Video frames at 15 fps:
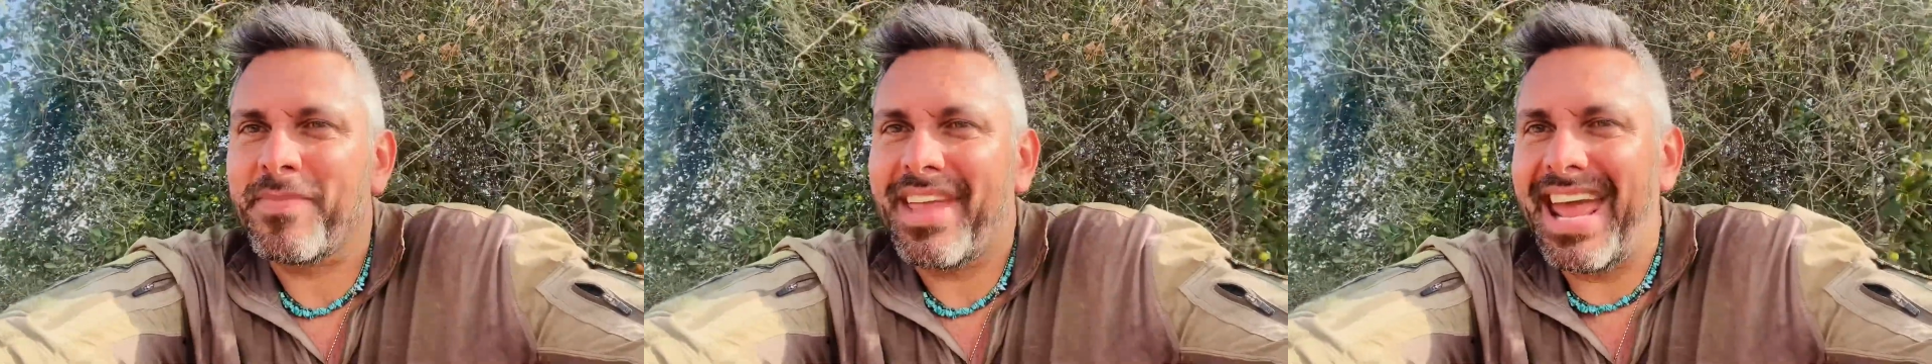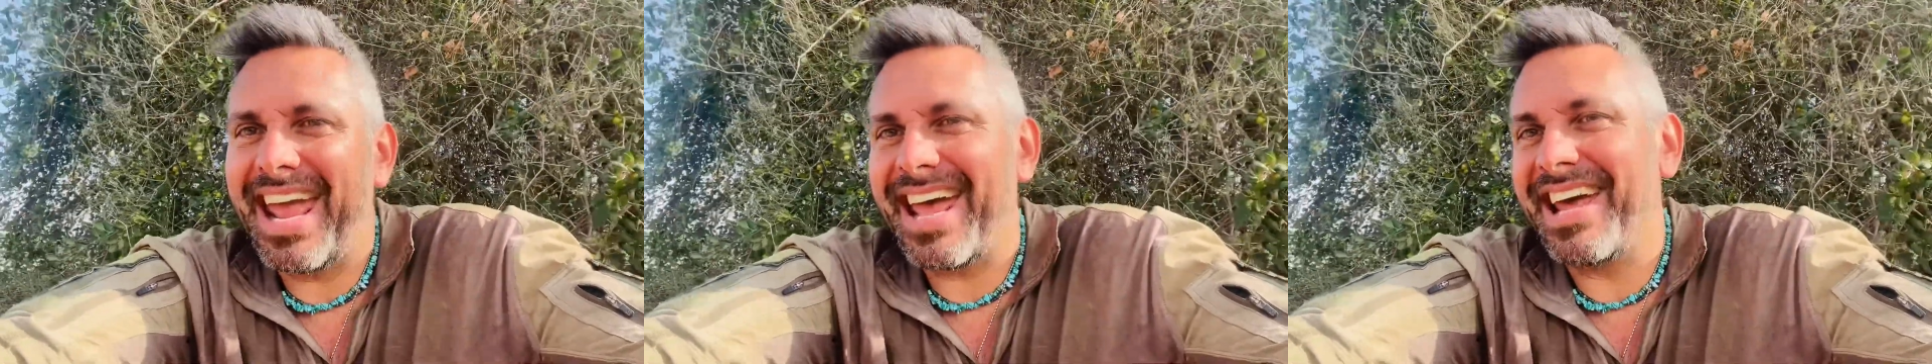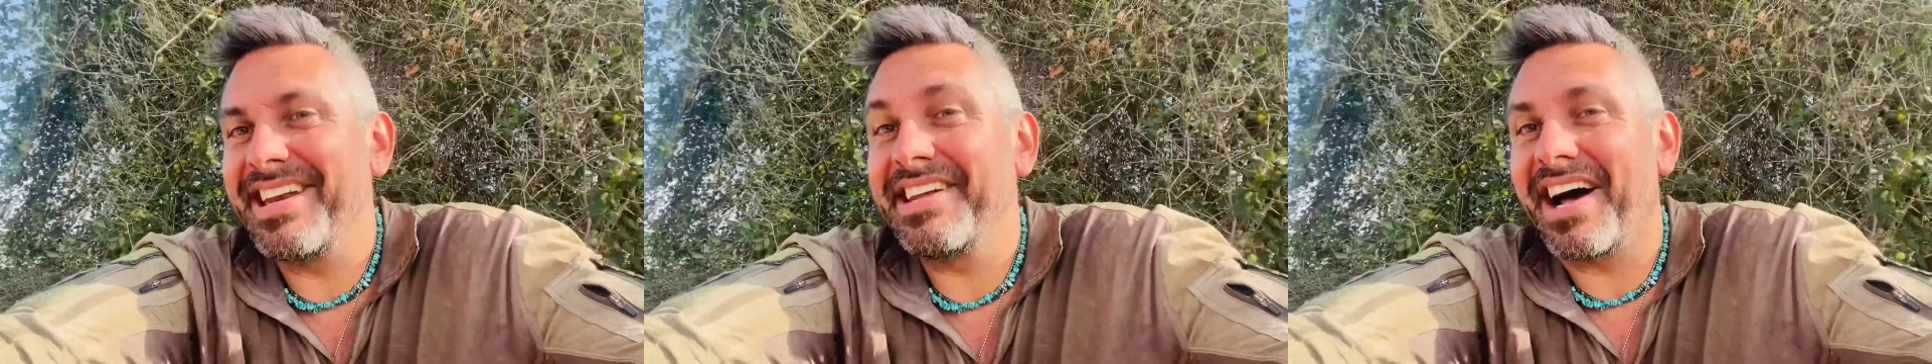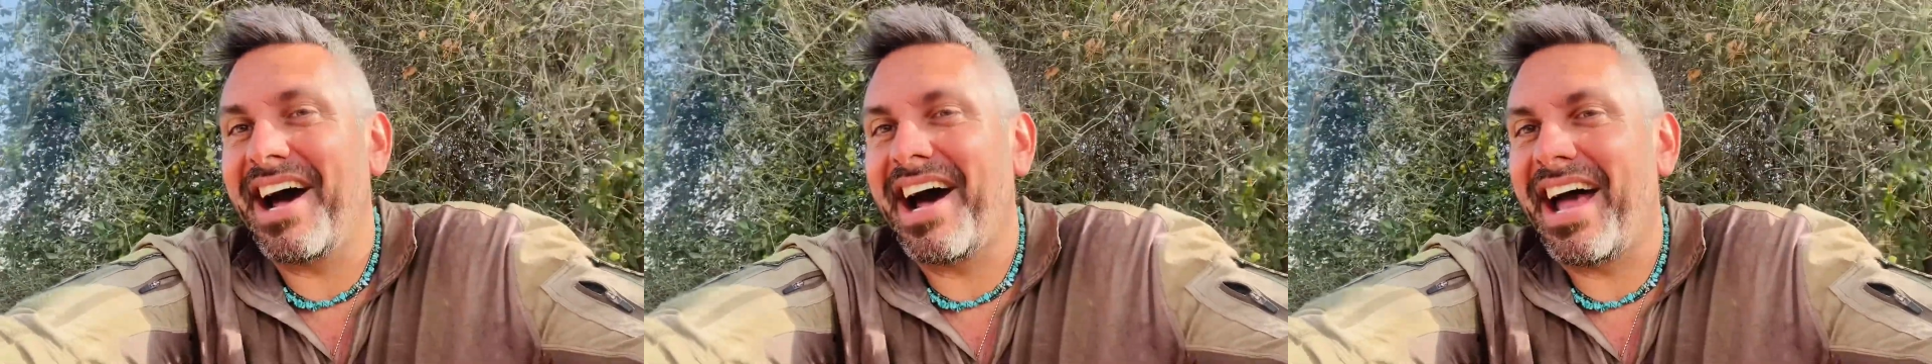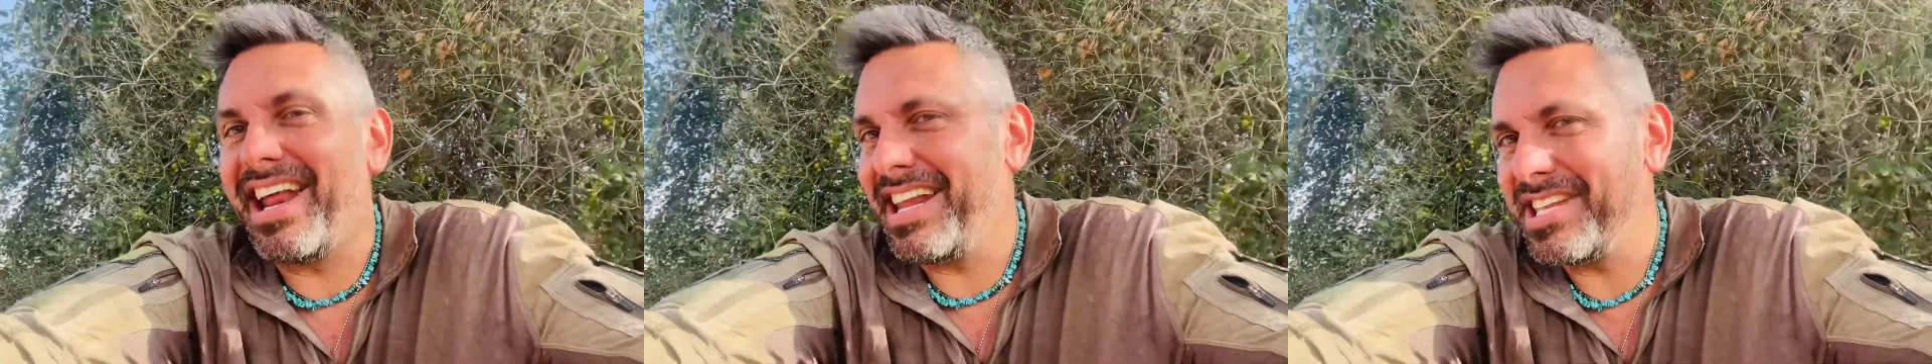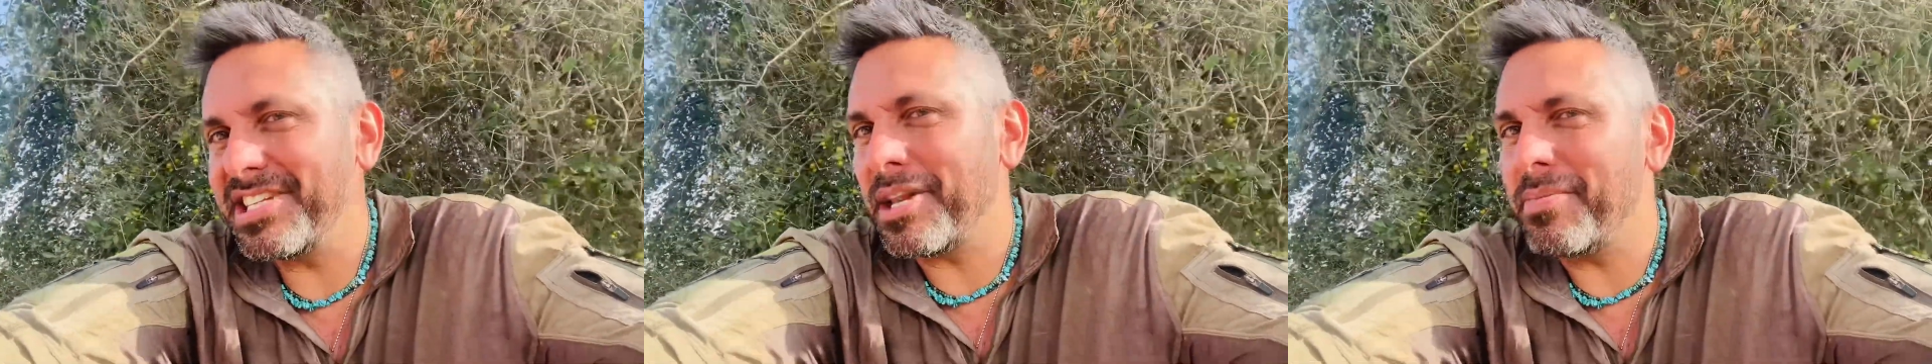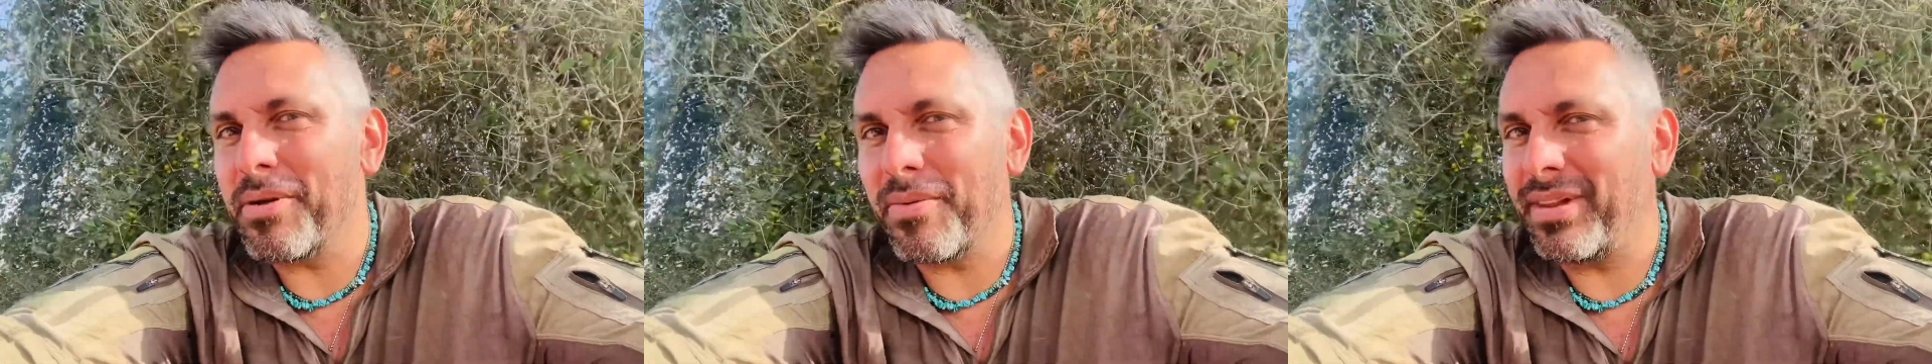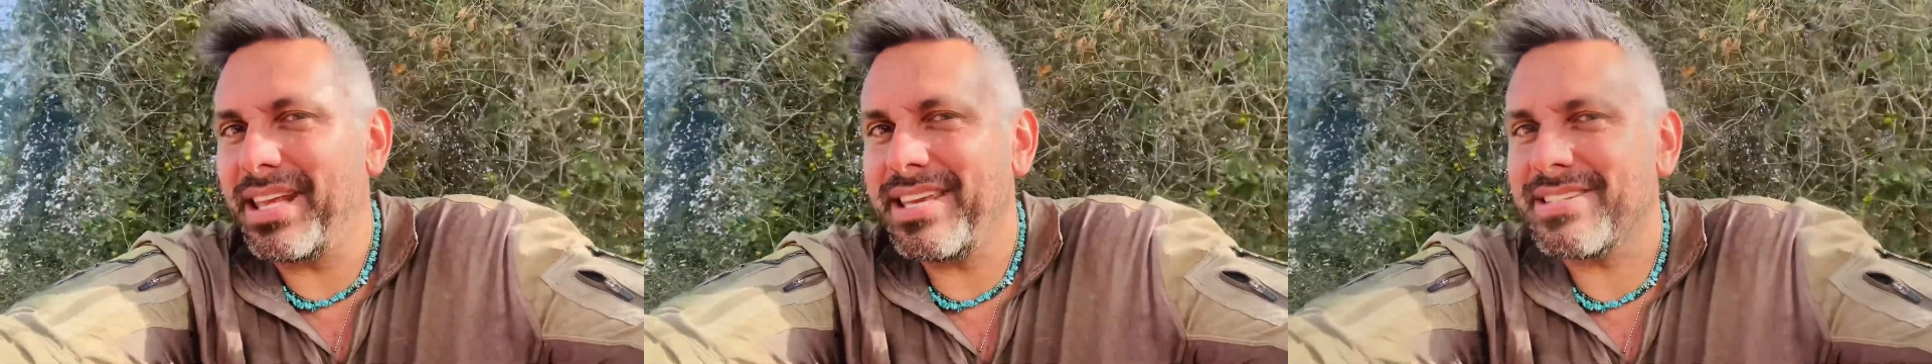And he's going to be
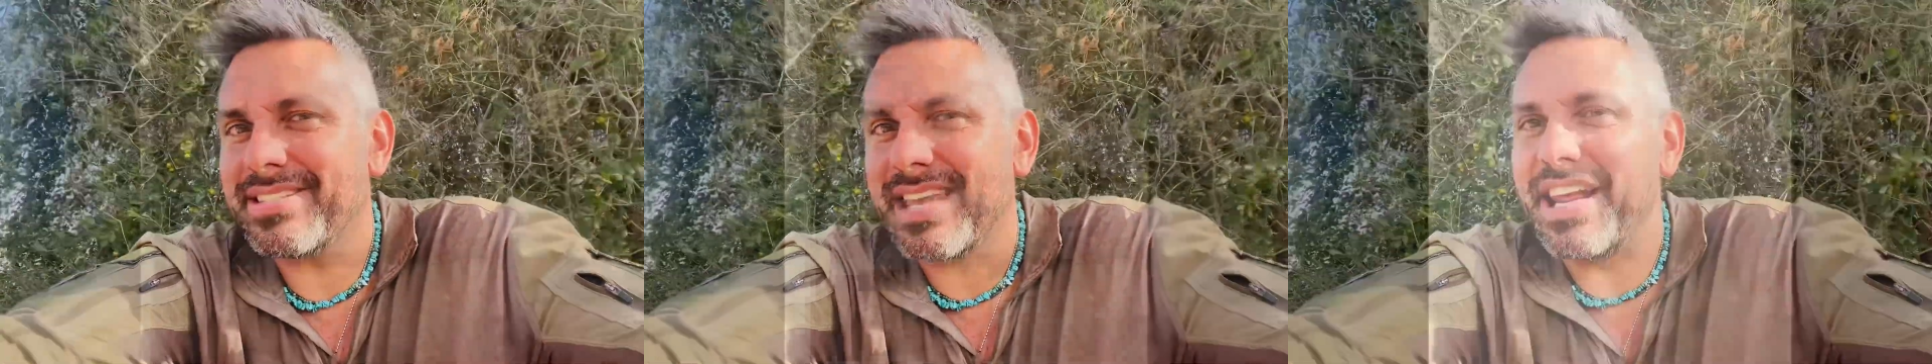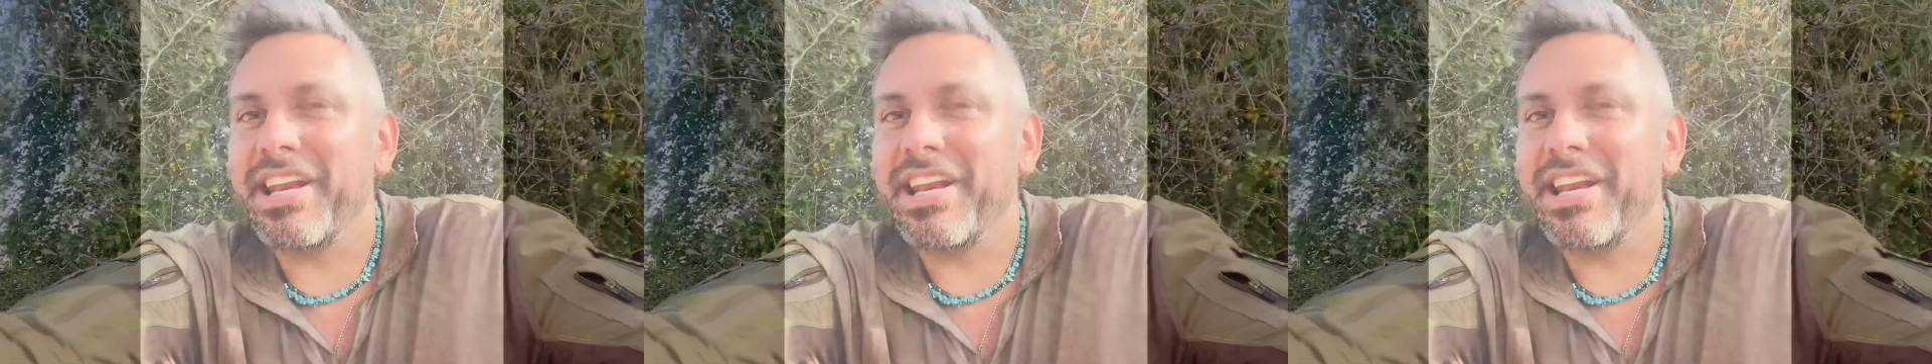released. And